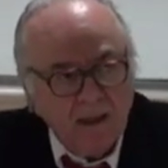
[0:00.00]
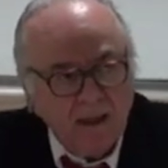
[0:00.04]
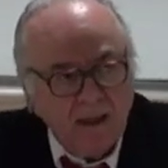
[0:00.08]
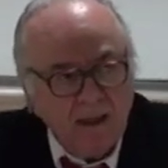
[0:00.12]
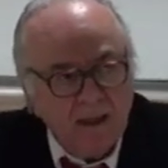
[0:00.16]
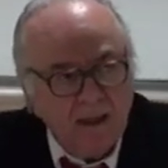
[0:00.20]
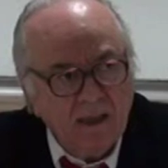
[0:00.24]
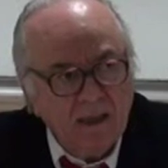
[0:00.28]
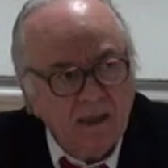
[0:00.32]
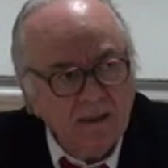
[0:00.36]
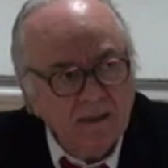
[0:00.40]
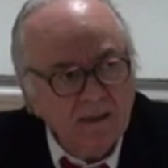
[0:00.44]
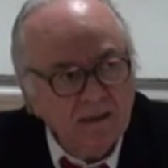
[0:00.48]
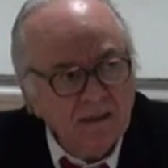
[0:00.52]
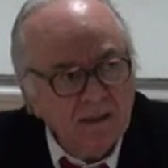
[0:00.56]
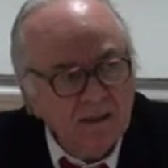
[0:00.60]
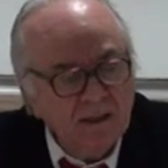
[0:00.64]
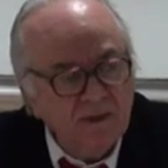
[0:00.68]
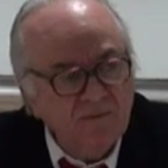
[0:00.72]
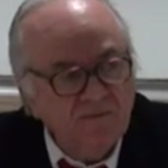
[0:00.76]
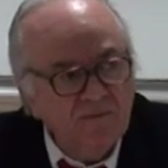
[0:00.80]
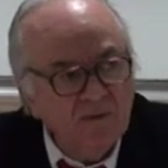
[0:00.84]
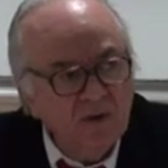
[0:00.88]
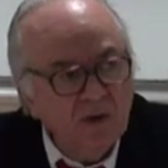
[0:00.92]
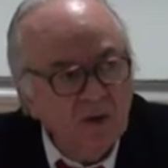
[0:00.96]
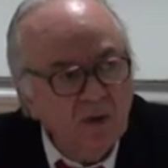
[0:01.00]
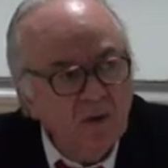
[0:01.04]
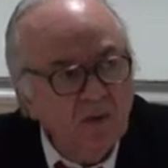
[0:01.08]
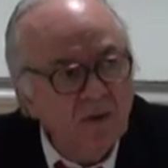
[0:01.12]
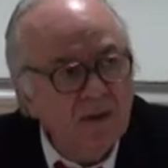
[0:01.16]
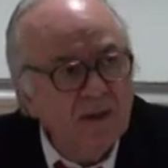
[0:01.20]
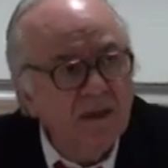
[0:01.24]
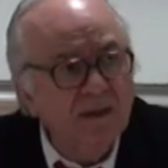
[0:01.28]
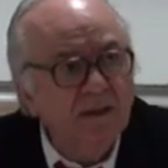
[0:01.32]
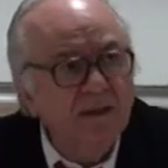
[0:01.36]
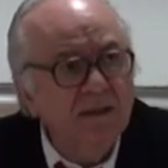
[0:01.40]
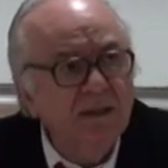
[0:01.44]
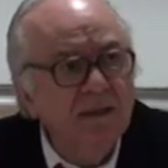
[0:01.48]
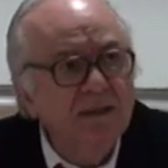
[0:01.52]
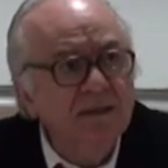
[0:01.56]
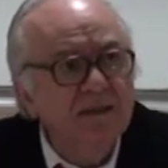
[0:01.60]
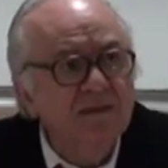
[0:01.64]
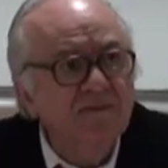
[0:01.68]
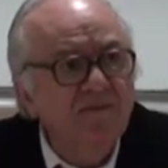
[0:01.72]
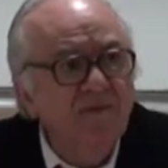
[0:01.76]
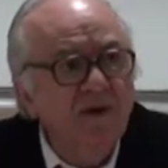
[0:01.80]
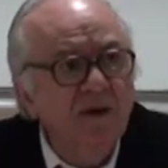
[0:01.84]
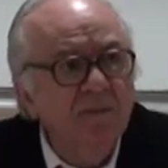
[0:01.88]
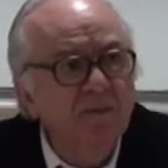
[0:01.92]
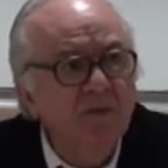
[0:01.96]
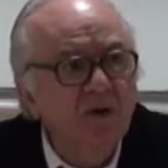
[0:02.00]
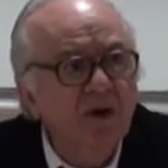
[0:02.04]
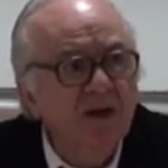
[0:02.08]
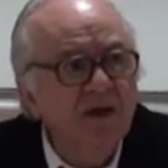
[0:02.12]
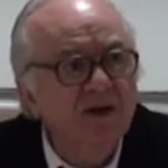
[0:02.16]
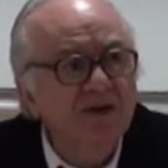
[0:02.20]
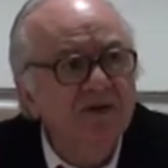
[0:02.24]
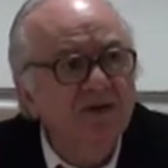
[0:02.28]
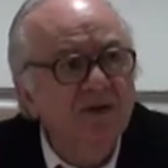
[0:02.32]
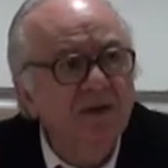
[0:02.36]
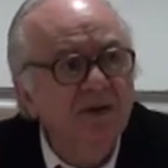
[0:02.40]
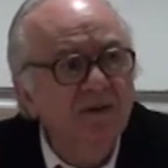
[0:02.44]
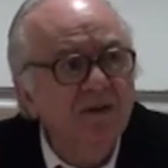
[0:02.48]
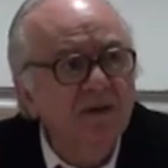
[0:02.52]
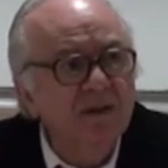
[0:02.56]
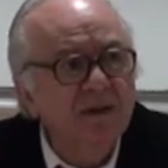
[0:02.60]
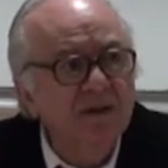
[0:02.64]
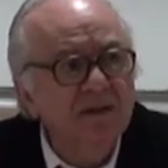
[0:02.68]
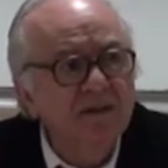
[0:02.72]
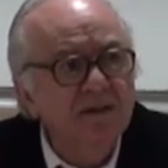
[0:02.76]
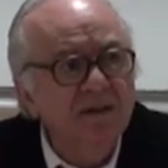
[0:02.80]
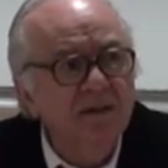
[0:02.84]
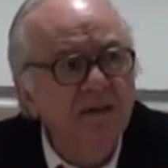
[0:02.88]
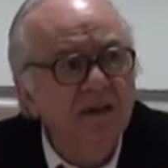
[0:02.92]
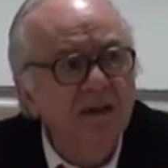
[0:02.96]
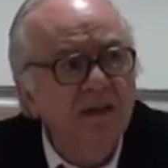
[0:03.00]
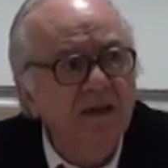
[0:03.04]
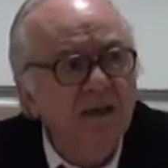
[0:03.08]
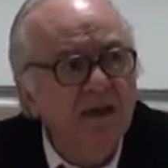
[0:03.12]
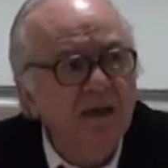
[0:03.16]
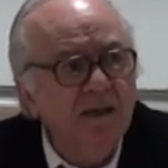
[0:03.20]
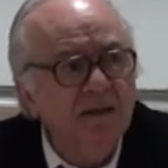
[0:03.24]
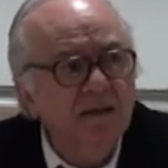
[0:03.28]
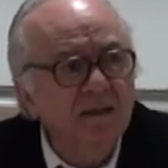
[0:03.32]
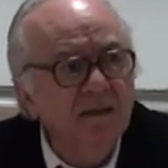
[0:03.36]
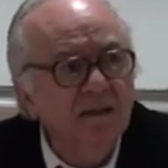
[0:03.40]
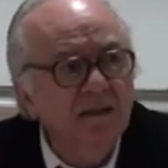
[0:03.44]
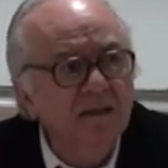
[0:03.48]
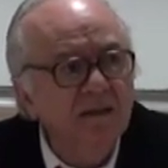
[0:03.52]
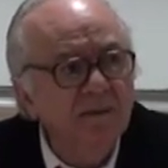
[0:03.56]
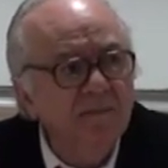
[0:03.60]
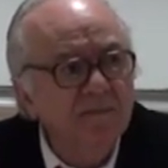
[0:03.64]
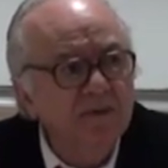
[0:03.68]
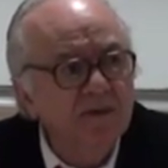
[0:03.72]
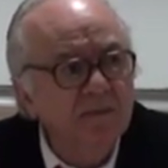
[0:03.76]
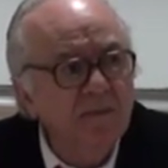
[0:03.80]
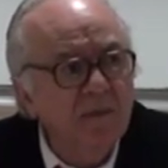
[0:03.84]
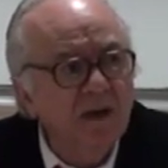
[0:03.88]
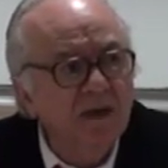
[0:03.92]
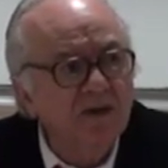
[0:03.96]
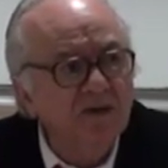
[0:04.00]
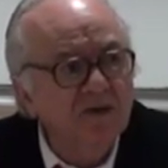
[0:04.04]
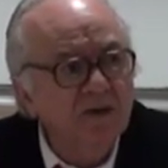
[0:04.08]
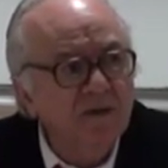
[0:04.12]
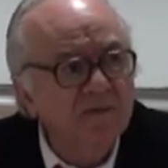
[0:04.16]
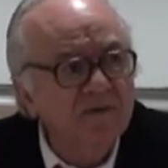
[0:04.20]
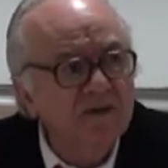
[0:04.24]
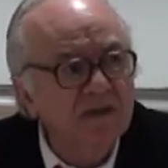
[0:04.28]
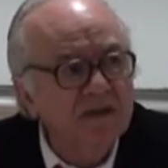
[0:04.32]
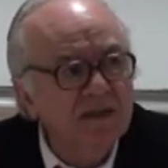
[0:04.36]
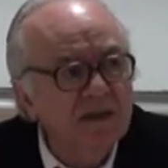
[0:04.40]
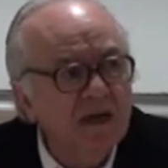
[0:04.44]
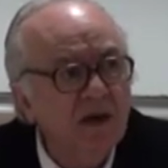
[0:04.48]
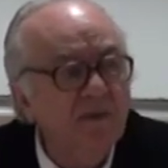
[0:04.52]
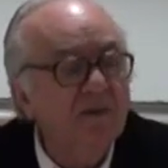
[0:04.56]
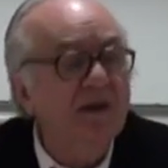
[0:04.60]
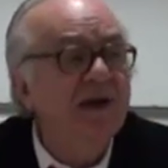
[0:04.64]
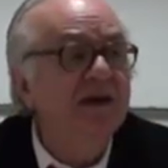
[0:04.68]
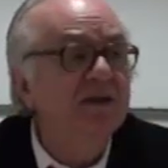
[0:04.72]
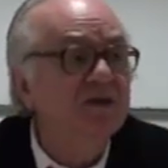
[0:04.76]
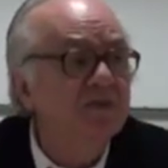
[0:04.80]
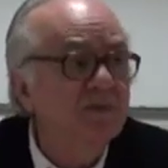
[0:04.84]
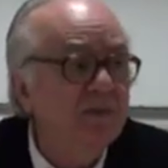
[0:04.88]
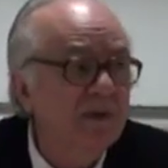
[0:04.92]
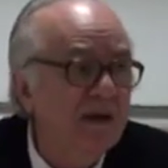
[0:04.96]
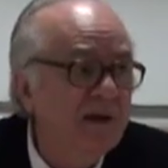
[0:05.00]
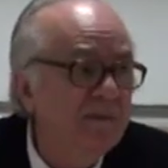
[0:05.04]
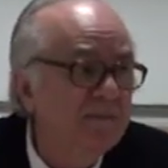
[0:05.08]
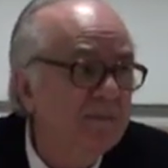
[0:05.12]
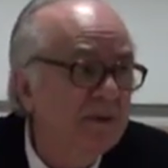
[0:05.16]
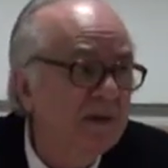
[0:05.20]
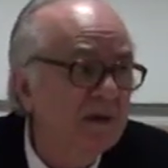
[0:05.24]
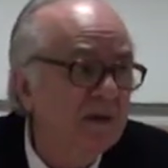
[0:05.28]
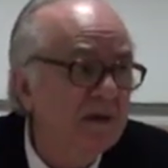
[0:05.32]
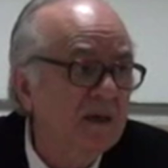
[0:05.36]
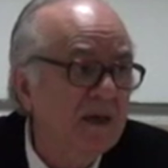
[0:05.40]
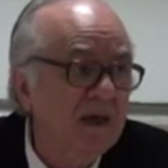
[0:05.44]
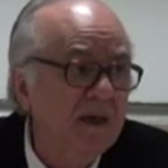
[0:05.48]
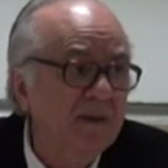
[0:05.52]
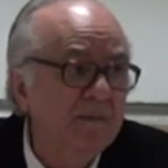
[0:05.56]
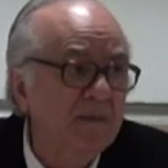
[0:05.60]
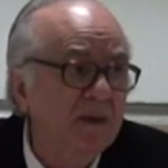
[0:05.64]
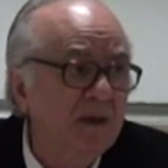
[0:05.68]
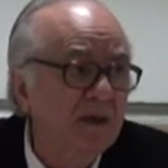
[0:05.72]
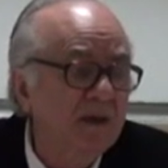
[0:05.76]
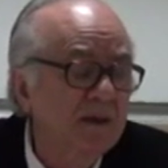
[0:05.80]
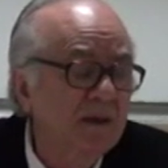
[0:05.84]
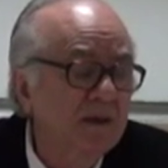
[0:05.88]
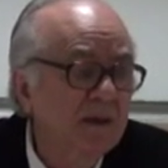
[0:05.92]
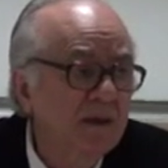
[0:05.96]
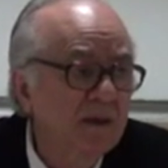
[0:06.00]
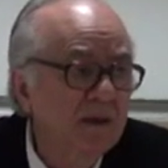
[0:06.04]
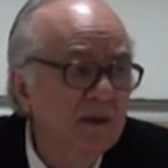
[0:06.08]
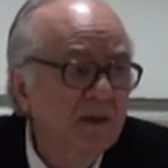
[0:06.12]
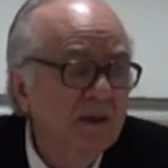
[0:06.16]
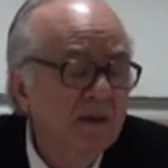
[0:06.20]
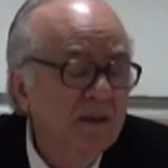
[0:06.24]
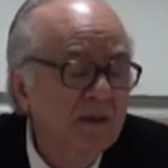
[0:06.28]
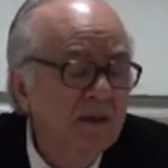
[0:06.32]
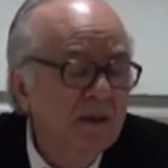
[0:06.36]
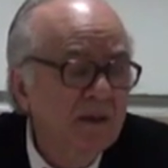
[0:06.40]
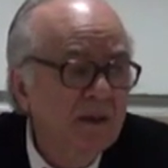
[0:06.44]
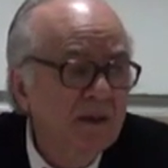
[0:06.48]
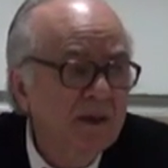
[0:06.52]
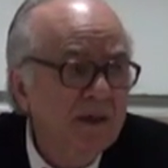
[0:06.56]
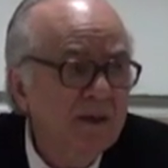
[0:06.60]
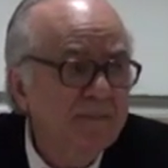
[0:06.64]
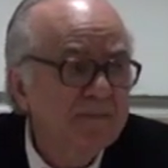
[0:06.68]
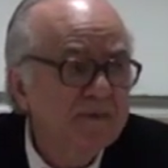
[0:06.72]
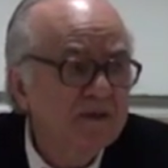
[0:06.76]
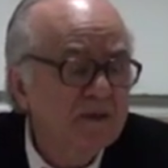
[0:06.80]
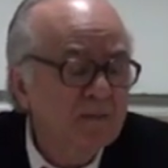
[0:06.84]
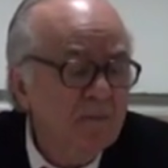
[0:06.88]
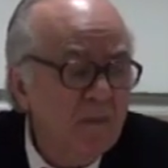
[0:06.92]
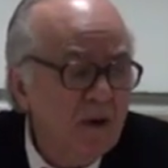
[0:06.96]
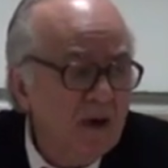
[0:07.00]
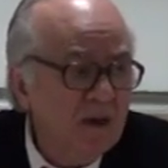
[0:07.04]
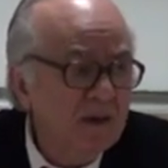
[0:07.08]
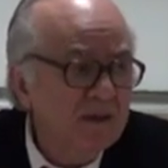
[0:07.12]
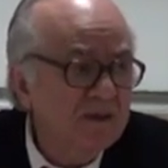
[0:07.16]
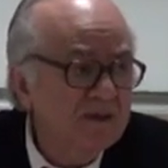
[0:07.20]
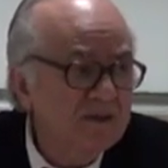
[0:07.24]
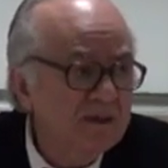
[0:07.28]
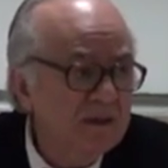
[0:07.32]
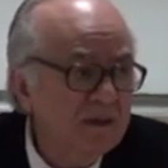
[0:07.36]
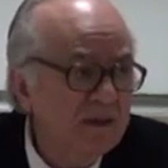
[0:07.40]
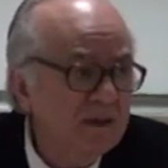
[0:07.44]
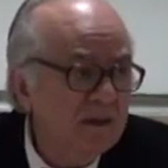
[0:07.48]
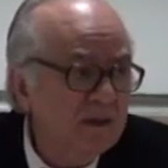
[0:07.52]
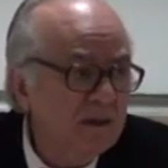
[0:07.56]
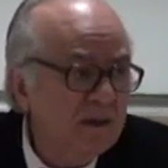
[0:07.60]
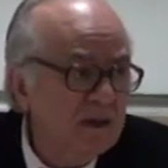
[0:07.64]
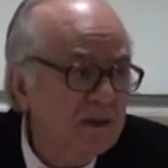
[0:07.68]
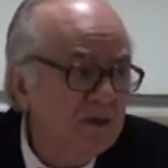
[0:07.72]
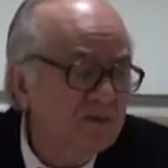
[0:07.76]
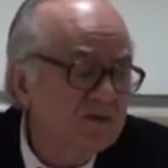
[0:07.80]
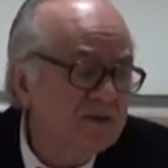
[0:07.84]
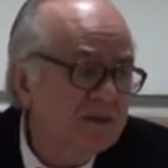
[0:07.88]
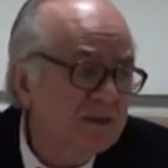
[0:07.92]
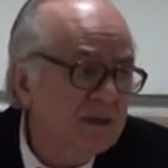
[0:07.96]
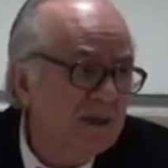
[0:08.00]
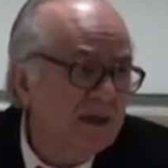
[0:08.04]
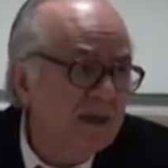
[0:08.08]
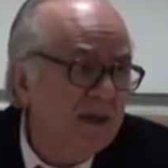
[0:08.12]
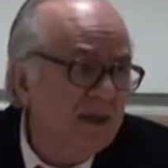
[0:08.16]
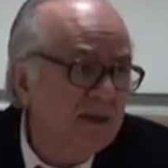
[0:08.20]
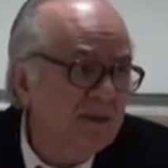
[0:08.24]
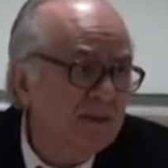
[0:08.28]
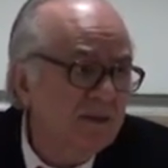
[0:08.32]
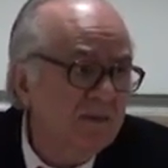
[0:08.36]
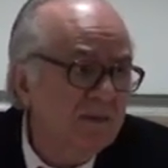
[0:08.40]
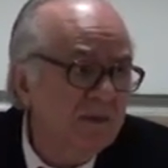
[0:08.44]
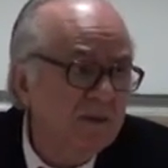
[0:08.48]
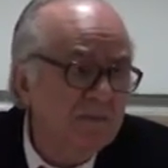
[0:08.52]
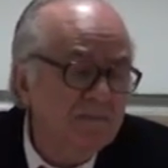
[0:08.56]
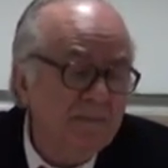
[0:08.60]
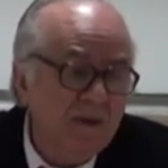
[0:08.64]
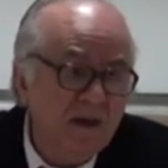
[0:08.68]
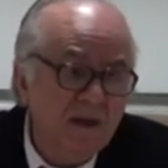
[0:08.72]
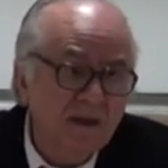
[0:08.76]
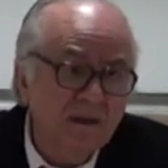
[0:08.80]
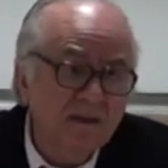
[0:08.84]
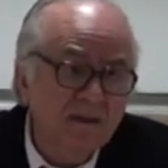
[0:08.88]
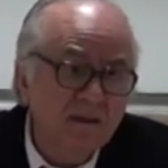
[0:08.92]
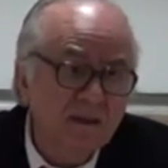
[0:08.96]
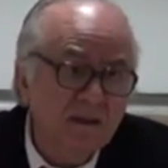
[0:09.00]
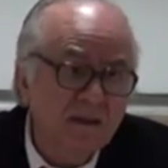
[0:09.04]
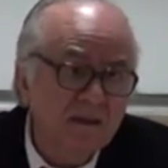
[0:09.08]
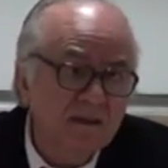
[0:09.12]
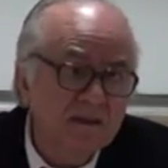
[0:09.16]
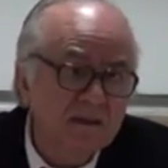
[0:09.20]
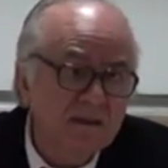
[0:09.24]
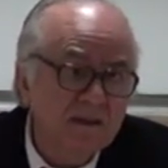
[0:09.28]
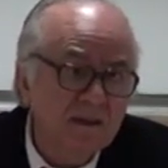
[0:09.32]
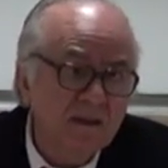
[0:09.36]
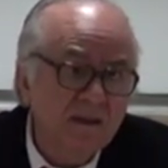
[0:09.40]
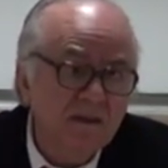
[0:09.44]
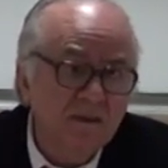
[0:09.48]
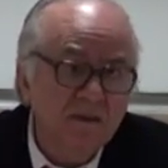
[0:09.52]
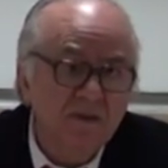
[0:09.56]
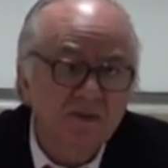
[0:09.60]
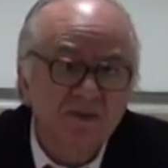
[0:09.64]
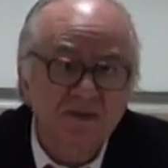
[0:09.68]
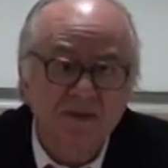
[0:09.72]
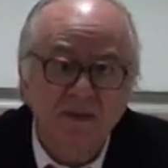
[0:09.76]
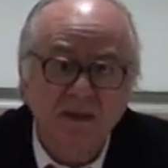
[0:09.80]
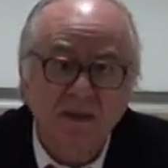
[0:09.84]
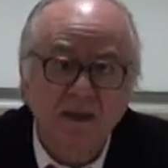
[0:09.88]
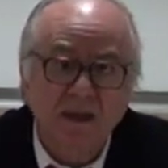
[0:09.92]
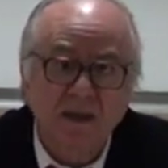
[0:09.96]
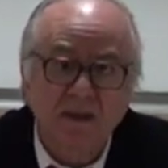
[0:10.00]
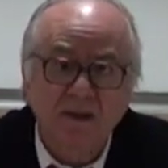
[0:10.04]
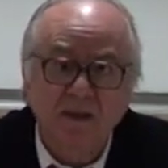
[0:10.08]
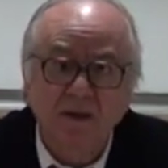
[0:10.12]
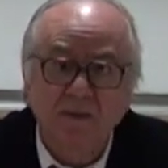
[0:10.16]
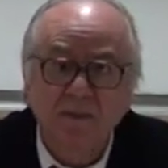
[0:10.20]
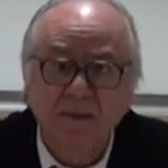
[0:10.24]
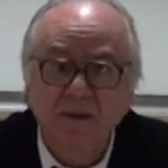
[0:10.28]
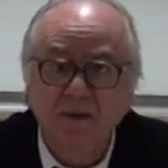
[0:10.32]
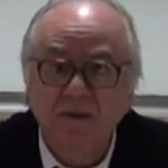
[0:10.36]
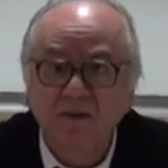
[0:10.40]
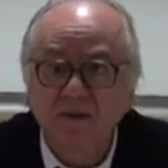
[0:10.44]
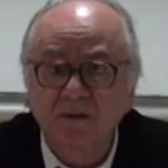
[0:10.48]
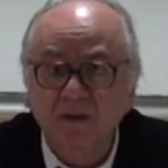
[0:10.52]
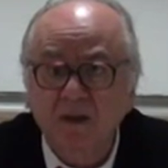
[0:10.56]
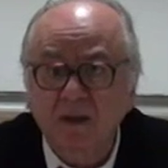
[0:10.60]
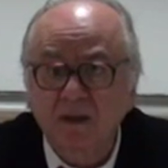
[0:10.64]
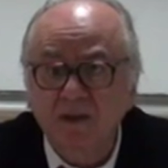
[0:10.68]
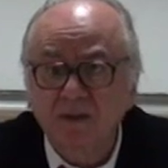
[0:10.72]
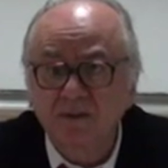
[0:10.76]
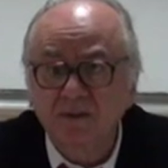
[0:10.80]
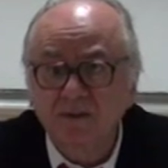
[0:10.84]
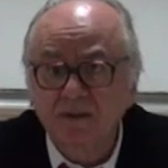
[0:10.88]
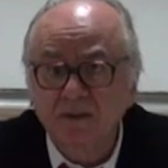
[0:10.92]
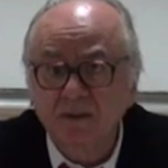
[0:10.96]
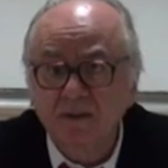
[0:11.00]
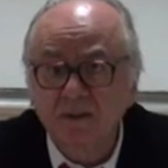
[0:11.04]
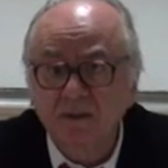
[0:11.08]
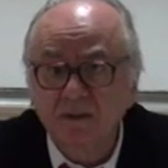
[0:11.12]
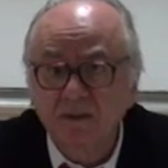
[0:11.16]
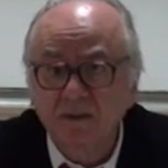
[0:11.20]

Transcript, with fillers: And if you look at this formulation, you can see that in the epistemology of the South, as we have been claiming, epistemology goes together with politics and goes together with ontology